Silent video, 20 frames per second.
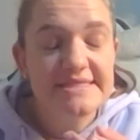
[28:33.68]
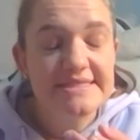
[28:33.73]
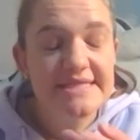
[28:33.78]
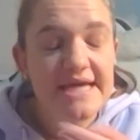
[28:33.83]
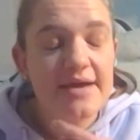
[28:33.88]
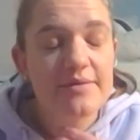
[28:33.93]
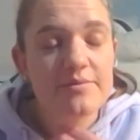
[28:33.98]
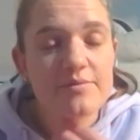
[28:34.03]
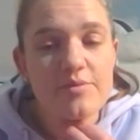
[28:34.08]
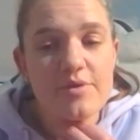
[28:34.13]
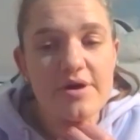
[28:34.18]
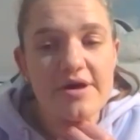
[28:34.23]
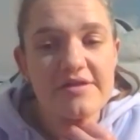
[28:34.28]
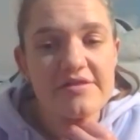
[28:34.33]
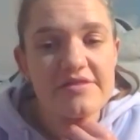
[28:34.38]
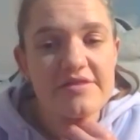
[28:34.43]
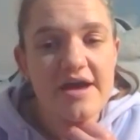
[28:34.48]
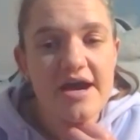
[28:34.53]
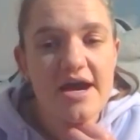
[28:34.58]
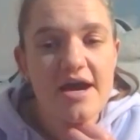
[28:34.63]
the same
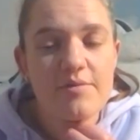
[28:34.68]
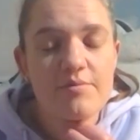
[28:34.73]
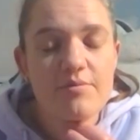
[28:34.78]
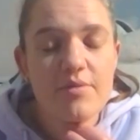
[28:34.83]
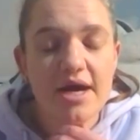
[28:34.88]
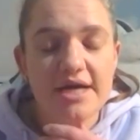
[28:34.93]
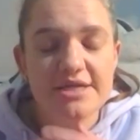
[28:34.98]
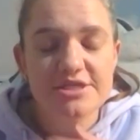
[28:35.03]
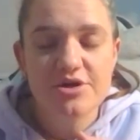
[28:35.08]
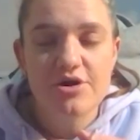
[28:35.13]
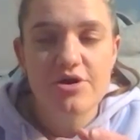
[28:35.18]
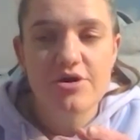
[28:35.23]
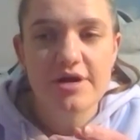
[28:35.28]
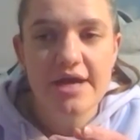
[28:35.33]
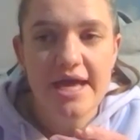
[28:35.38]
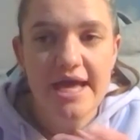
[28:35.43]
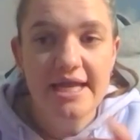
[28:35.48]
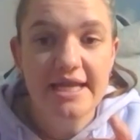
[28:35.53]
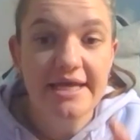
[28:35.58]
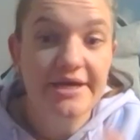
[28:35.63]
with my dog
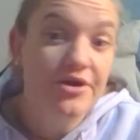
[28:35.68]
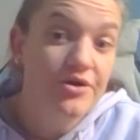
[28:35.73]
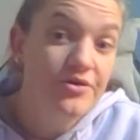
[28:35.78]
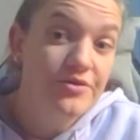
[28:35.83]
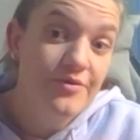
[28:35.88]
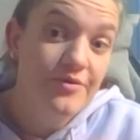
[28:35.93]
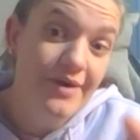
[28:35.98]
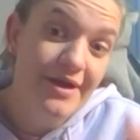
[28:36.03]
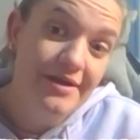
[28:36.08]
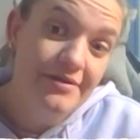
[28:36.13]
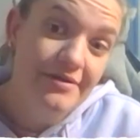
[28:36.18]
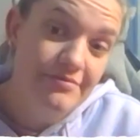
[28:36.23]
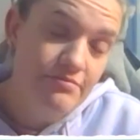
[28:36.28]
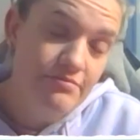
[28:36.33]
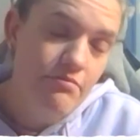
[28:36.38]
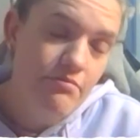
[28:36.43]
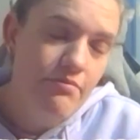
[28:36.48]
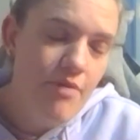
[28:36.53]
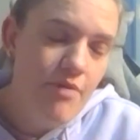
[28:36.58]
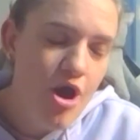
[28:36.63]
Ellie, who the one
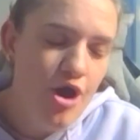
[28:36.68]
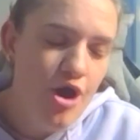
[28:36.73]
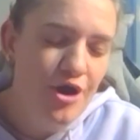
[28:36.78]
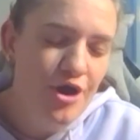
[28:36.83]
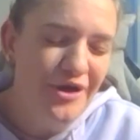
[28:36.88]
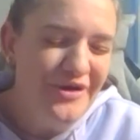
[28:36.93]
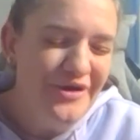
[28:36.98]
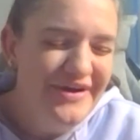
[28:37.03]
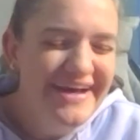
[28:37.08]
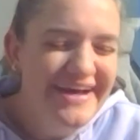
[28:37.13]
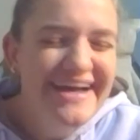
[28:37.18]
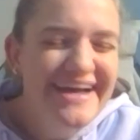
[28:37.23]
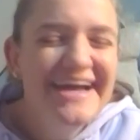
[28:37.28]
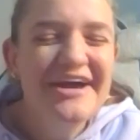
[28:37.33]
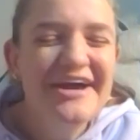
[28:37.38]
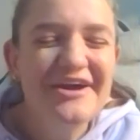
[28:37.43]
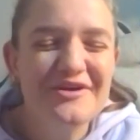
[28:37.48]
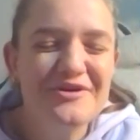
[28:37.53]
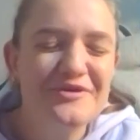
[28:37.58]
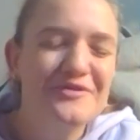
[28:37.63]

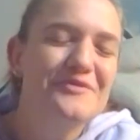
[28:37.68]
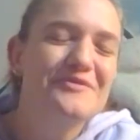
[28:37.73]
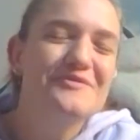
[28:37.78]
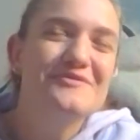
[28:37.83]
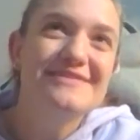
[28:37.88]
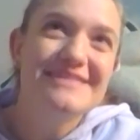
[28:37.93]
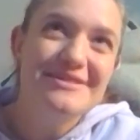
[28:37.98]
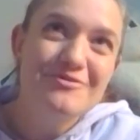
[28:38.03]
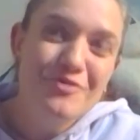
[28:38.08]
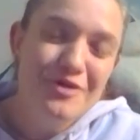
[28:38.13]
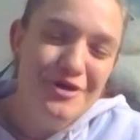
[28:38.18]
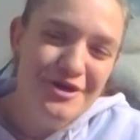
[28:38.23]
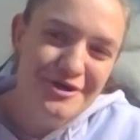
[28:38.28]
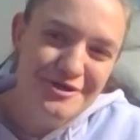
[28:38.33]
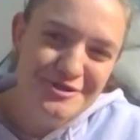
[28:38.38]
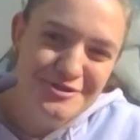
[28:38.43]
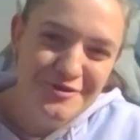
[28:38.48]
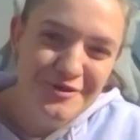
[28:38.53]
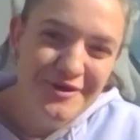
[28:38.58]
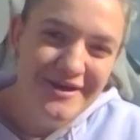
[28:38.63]
who didn't want to go
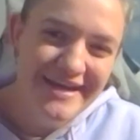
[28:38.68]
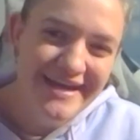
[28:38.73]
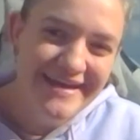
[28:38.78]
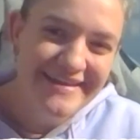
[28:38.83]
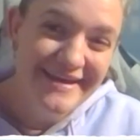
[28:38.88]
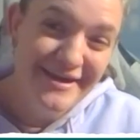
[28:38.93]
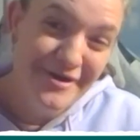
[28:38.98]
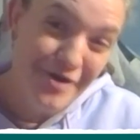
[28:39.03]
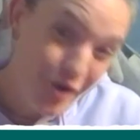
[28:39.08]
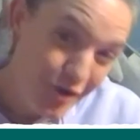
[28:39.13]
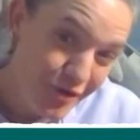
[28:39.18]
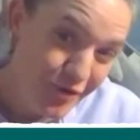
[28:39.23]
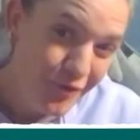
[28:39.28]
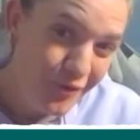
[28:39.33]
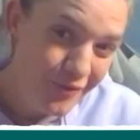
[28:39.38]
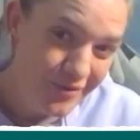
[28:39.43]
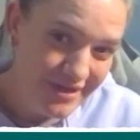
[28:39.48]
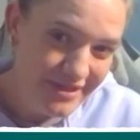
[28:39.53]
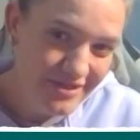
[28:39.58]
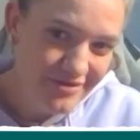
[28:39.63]
toilet and then got
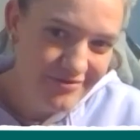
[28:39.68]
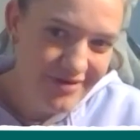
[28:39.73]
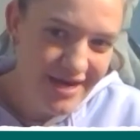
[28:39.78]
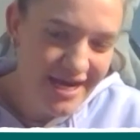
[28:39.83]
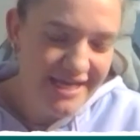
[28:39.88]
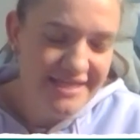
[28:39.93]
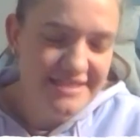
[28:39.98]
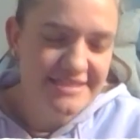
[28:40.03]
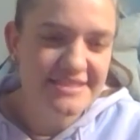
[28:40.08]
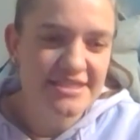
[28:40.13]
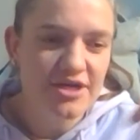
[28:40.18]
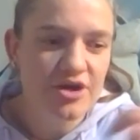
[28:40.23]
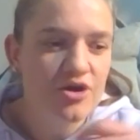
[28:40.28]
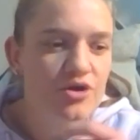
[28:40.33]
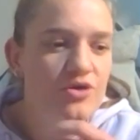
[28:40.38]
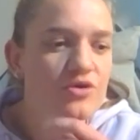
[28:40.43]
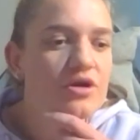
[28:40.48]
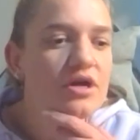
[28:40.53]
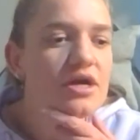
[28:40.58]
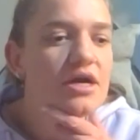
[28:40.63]
caught in the rain.
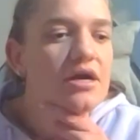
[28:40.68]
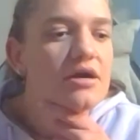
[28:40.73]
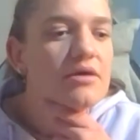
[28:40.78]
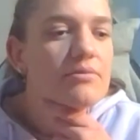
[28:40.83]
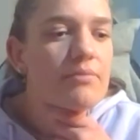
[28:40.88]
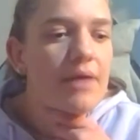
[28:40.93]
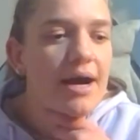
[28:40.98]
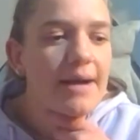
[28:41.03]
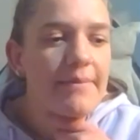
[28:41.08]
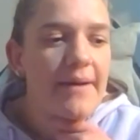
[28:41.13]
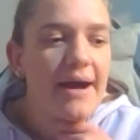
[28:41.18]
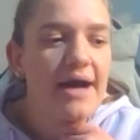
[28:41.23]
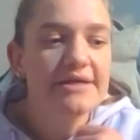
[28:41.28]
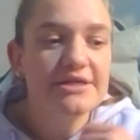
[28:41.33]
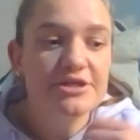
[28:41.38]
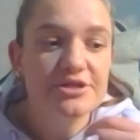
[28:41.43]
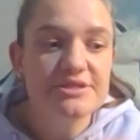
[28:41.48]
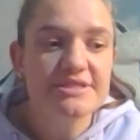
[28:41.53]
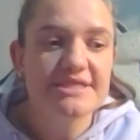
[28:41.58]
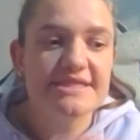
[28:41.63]
So my partner
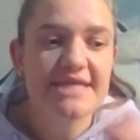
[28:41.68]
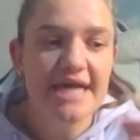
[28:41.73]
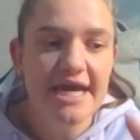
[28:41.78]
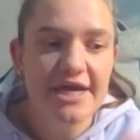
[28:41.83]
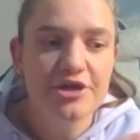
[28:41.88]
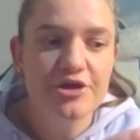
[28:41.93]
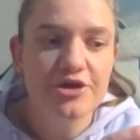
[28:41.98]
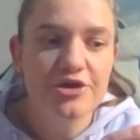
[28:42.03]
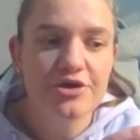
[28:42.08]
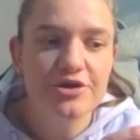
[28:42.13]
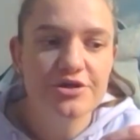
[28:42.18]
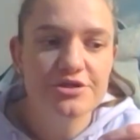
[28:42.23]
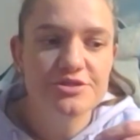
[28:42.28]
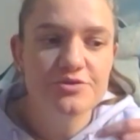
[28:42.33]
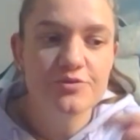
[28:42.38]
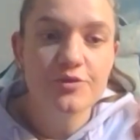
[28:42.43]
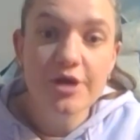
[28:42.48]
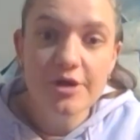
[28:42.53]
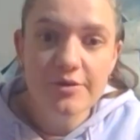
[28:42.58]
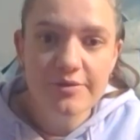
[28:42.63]
used to take her to
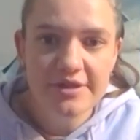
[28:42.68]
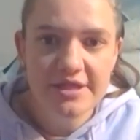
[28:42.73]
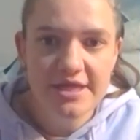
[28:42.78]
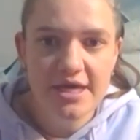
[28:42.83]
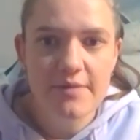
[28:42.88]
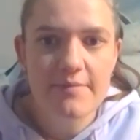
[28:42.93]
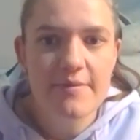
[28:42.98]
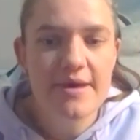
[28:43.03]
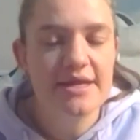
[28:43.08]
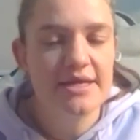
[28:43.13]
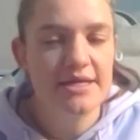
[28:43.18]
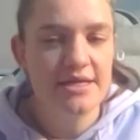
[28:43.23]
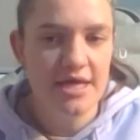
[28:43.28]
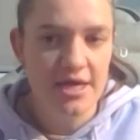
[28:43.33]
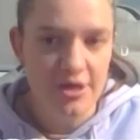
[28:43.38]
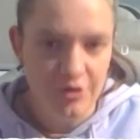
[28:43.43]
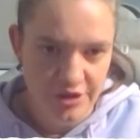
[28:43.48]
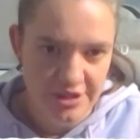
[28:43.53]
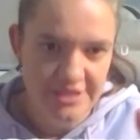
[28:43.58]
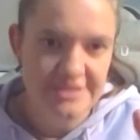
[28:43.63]
work with him, and
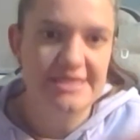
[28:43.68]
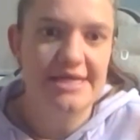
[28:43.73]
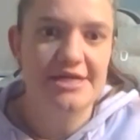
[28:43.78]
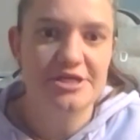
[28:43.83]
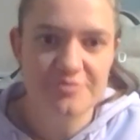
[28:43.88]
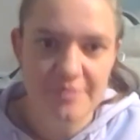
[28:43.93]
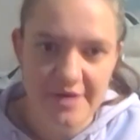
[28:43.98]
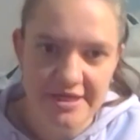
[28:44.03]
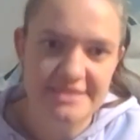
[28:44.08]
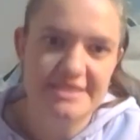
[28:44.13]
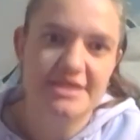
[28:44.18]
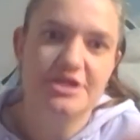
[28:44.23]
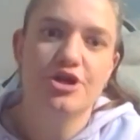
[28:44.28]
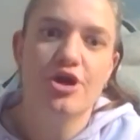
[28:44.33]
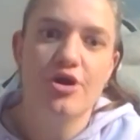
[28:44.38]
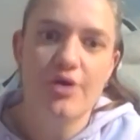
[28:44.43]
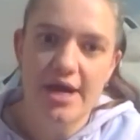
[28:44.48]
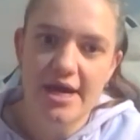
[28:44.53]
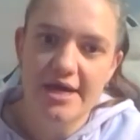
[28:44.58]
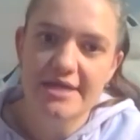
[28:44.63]
on his lunch breaks he'd go
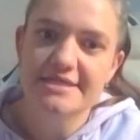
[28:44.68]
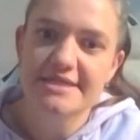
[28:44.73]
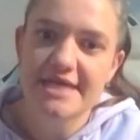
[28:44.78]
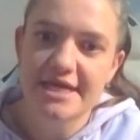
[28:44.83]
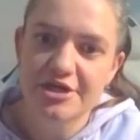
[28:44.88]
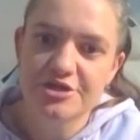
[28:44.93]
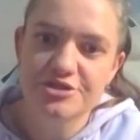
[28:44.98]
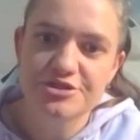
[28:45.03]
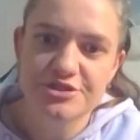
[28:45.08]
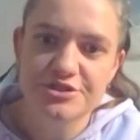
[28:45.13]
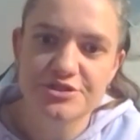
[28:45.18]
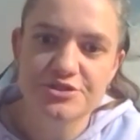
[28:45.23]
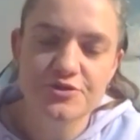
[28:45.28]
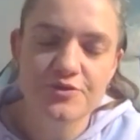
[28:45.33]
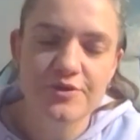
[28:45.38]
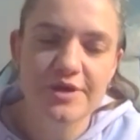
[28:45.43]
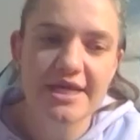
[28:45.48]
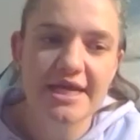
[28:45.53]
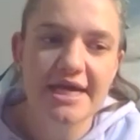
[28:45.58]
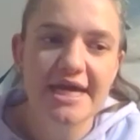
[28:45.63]
out and take her to the
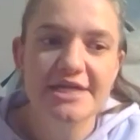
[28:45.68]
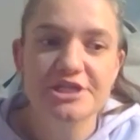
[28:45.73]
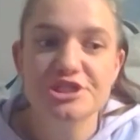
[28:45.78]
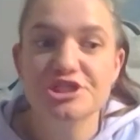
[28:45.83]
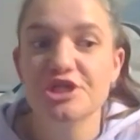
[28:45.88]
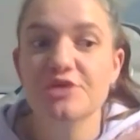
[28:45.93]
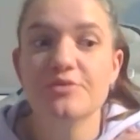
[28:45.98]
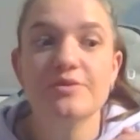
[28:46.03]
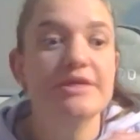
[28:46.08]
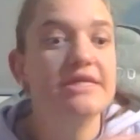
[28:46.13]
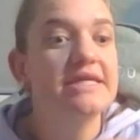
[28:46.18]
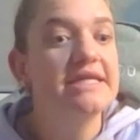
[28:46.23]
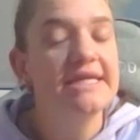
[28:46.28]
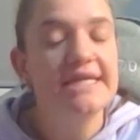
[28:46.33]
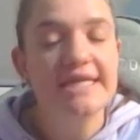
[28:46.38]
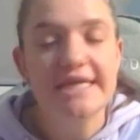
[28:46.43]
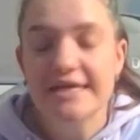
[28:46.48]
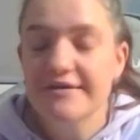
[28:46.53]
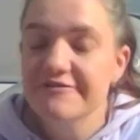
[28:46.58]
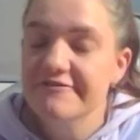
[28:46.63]
toilet, and she would
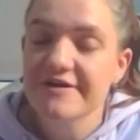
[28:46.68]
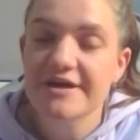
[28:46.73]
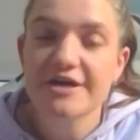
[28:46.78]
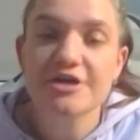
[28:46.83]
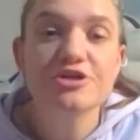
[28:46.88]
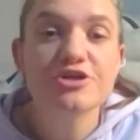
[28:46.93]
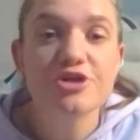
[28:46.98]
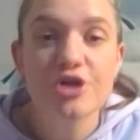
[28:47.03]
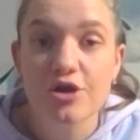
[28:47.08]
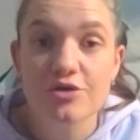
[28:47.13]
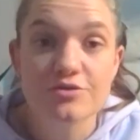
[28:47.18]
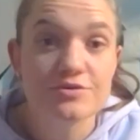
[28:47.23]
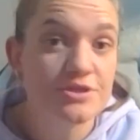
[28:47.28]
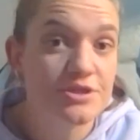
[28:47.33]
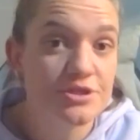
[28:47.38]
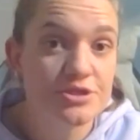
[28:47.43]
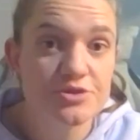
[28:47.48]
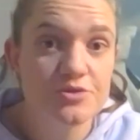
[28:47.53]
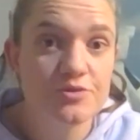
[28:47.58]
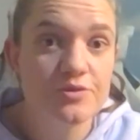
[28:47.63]
never go to
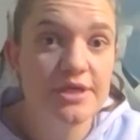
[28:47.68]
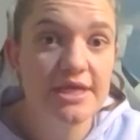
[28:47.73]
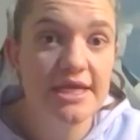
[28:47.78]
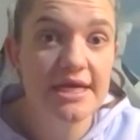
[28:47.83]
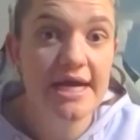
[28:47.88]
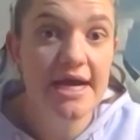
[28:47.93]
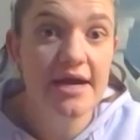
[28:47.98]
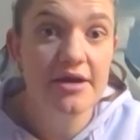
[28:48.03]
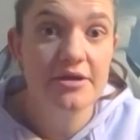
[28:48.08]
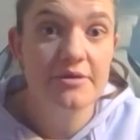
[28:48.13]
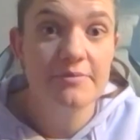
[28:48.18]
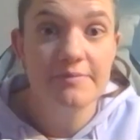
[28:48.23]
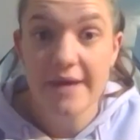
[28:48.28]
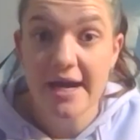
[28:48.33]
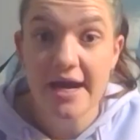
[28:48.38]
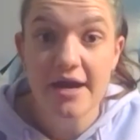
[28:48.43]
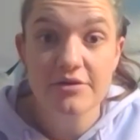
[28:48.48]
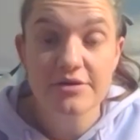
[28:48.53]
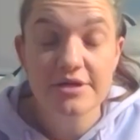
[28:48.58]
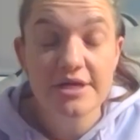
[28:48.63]
the toilet out and
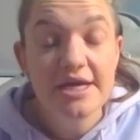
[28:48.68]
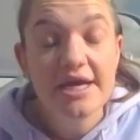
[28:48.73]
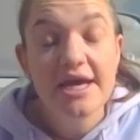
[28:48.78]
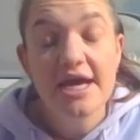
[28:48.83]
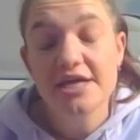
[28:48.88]
about.